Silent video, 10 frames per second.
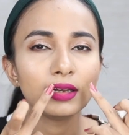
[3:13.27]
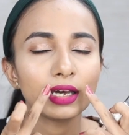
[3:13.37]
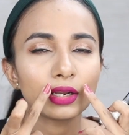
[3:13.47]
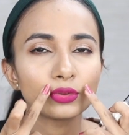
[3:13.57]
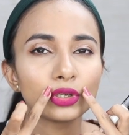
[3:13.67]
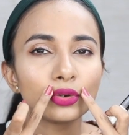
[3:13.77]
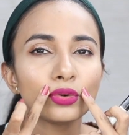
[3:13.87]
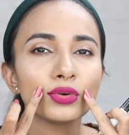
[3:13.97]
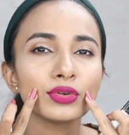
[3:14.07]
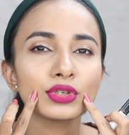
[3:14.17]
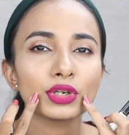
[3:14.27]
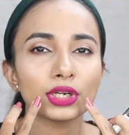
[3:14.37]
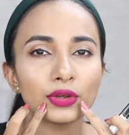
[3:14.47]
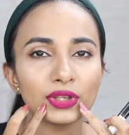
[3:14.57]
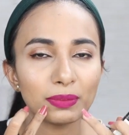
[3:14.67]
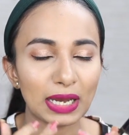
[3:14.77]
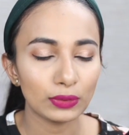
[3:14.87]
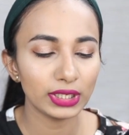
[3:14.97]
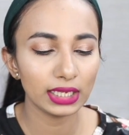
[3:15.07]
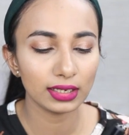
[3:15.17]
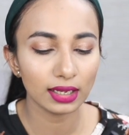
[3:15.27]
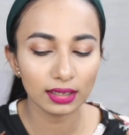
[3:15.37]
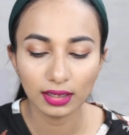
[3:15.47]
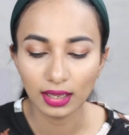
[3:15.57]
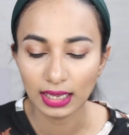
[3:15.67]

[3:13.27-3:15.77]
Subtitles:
around the nose or around the mouth area.